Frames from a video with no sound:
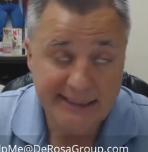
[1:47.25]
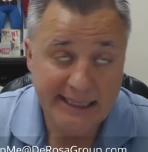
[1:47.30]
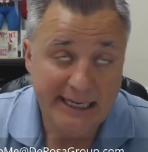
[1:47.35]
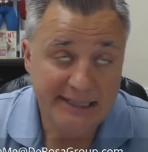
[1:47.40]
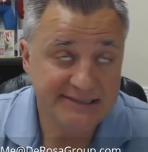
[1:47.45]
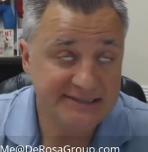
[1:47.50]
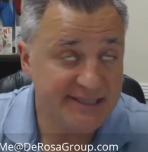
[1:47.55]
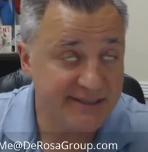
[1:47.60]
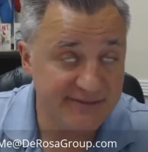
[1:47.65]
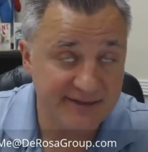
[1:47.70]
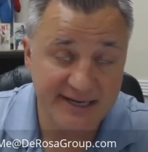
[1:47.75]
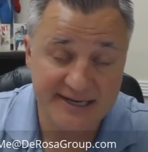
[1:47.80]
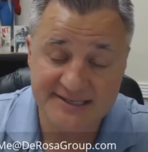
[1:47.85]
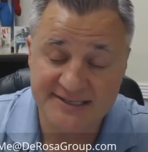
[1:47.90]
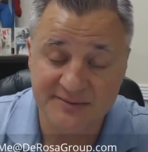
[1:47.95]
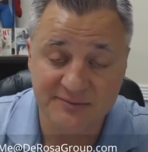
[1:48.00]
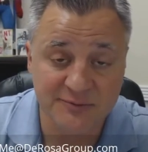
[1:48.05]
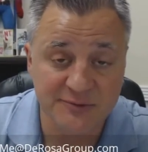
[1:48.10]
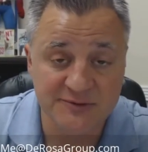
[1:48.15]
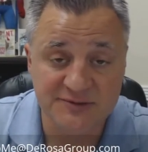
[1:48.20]
I'll just give you guys
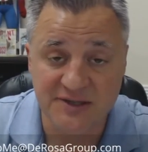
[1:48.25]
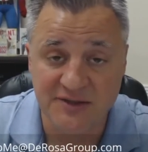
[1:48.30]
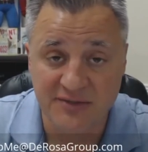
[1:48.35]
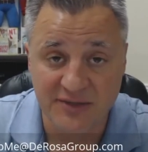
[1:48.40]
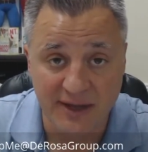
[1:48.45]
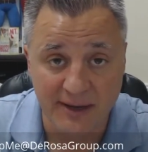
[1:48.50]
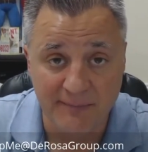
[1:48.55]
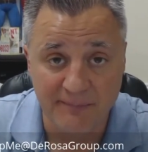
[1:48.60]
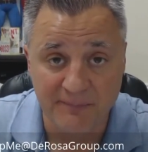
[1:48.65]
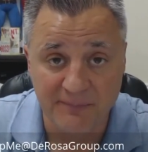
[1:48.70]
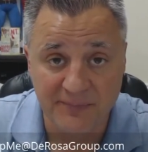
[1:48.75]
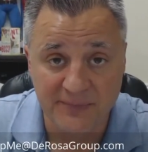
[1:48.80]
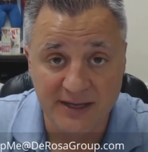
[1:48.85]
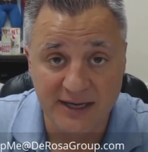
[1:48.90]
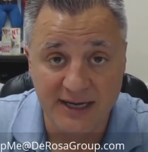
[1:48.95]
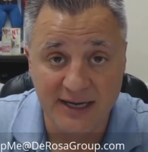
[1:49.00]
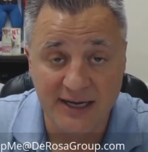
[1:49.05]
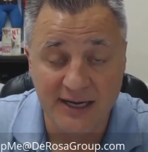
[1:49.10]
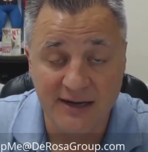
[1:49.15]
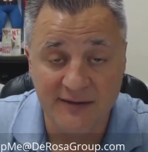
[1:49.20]
some rules of thumb
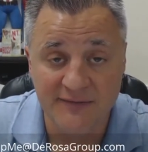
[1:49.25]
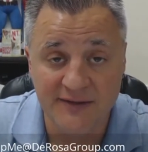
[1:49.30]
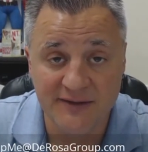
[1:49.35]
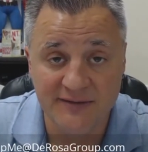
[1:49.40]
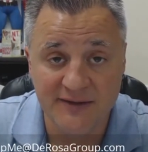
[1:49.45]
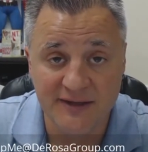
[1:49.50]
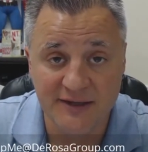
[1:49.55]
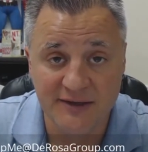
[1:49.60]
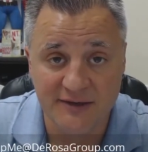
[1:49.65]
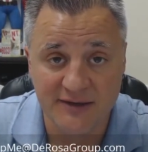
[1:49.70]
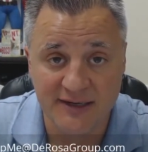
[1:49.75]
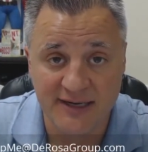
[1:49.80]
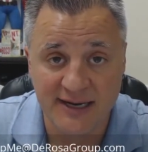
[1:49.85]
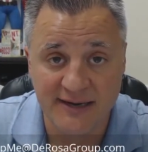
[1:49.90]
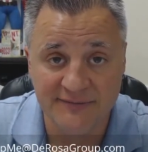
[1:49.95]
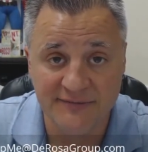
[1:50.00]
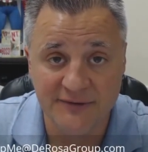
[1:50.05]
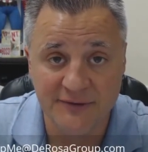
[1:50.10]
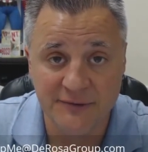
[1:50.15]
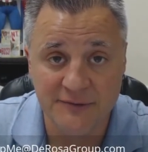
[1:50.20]
uh, that, that, you're going to
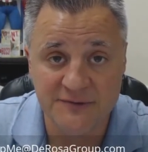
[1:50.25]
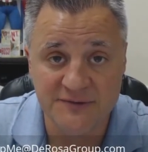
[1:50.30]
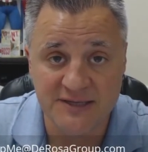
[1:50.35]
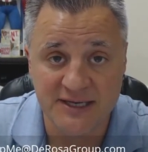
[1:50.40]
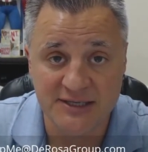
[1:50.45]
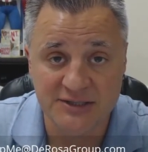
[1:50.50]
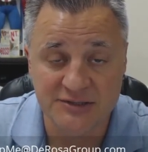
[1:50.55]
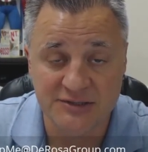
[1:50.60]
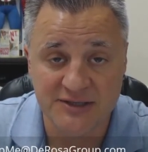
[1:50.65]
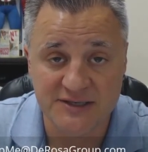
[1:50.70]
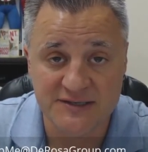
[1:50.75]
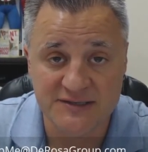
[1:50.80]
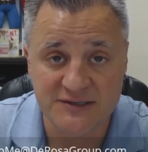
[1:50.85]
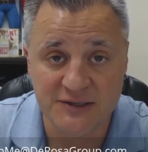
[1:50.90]
have to use, Andrea.